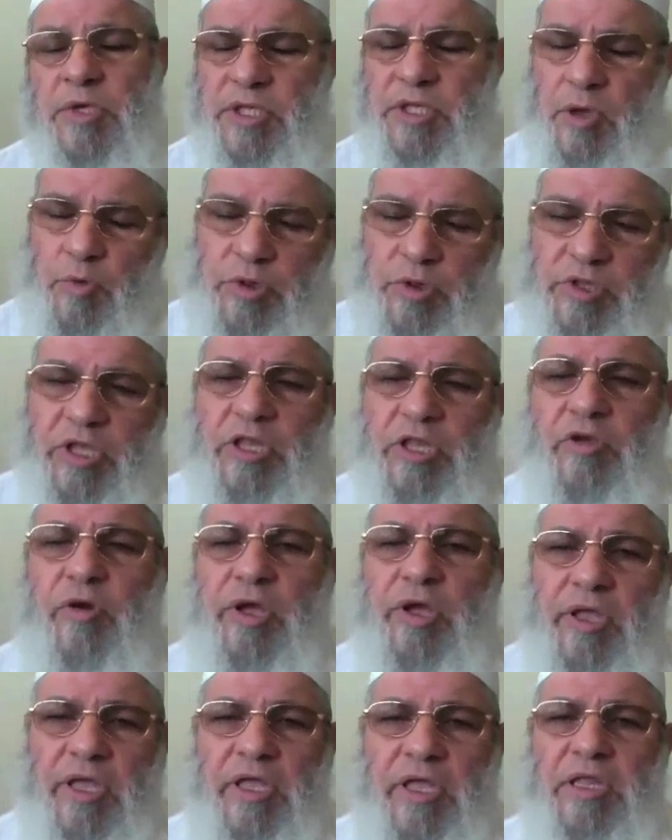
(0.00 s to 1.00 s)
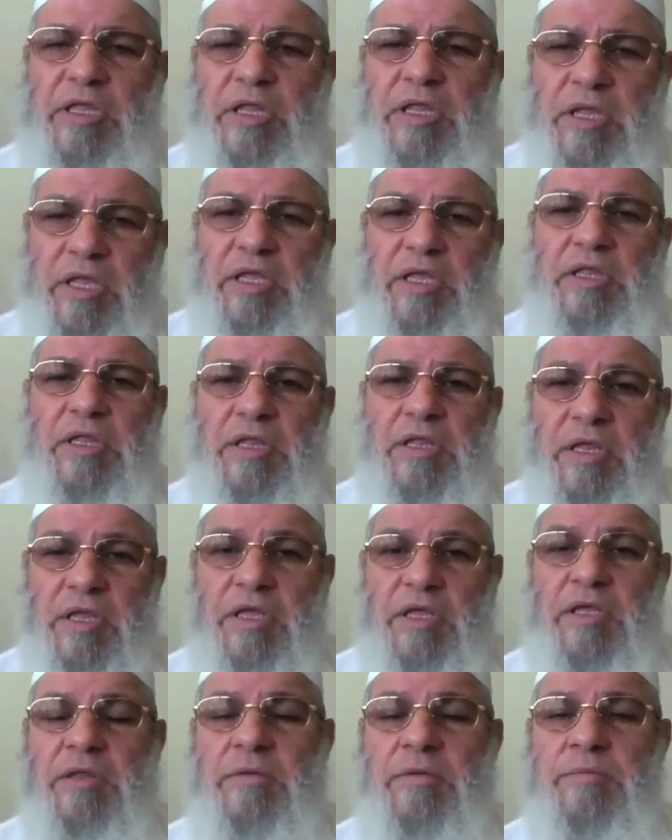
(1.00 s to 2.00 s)
But I will tell you again and again and
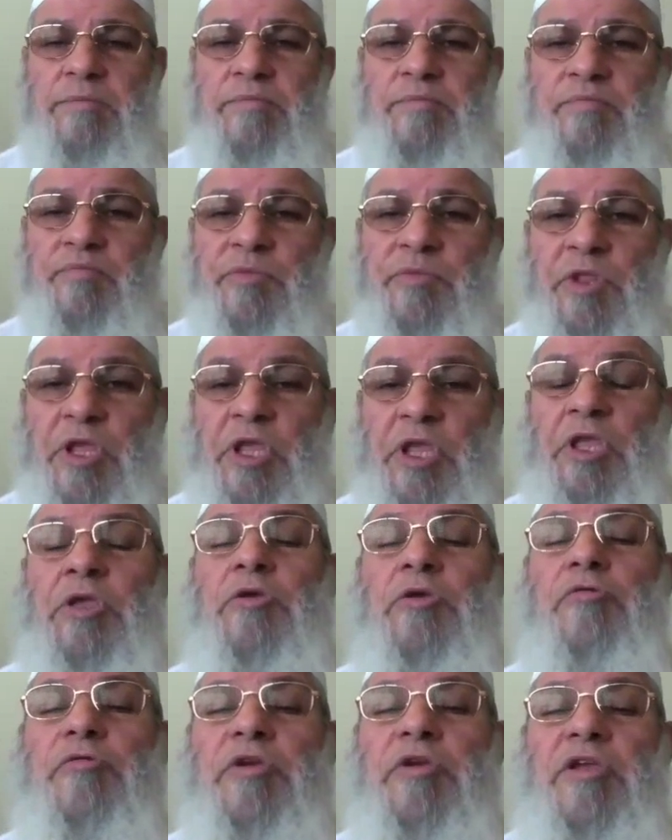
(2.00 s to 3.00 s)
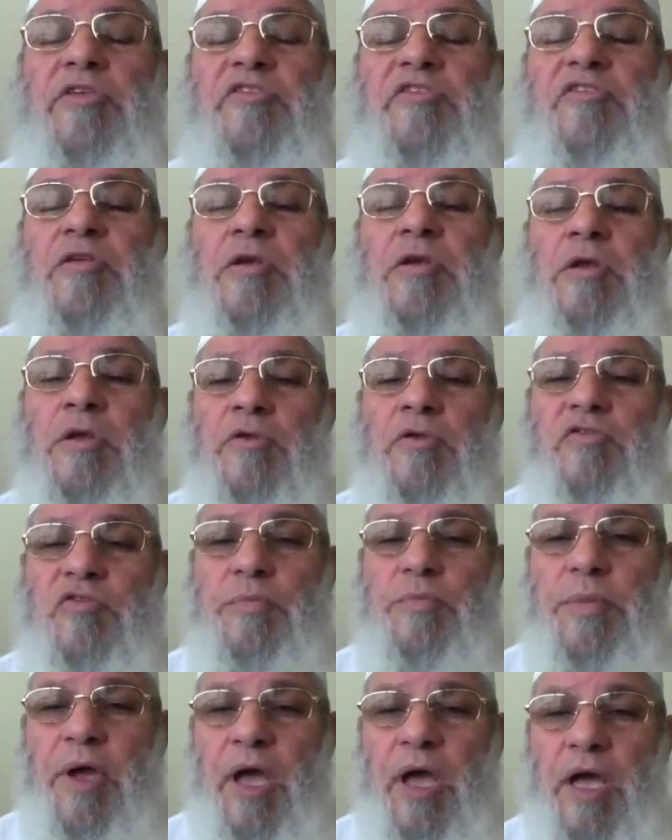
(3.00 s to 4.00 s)
again. Increase
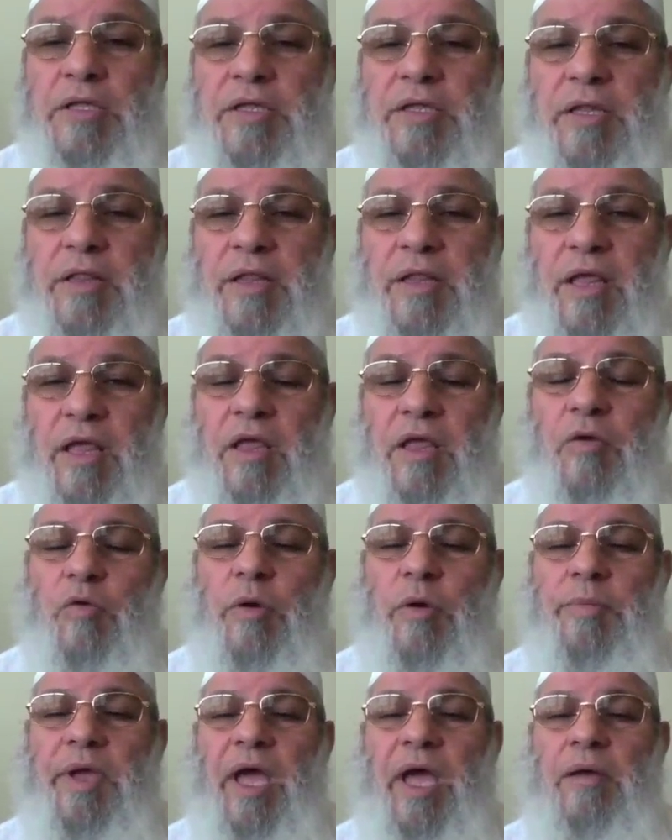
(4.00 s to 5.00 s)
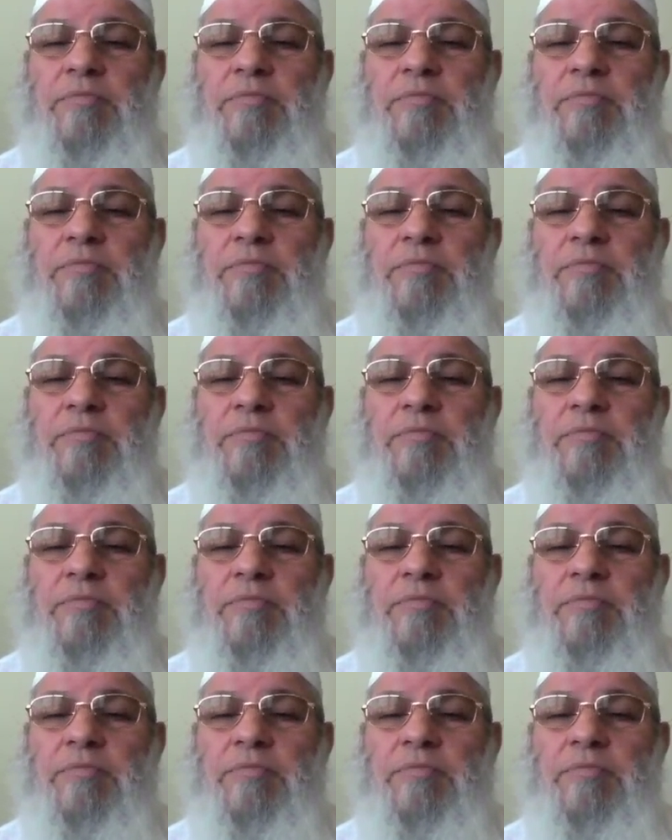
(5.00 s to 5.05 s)
subhanallah wa